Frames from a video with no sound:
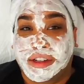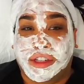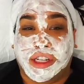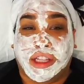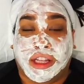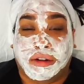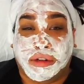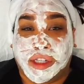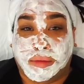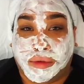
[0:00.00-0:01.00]
She
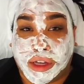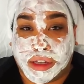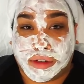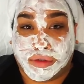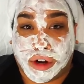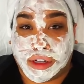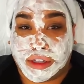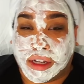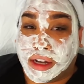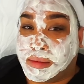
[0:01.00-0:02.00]
literally spread this
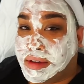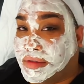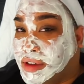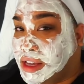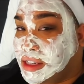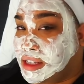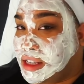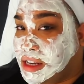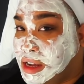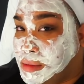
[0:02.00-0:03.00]
frosting on my face. It's
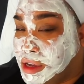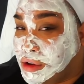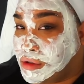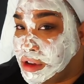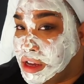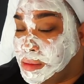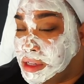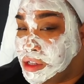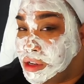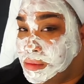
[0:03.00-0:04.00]
the numbing cream.
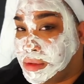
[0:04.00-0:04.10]
It's called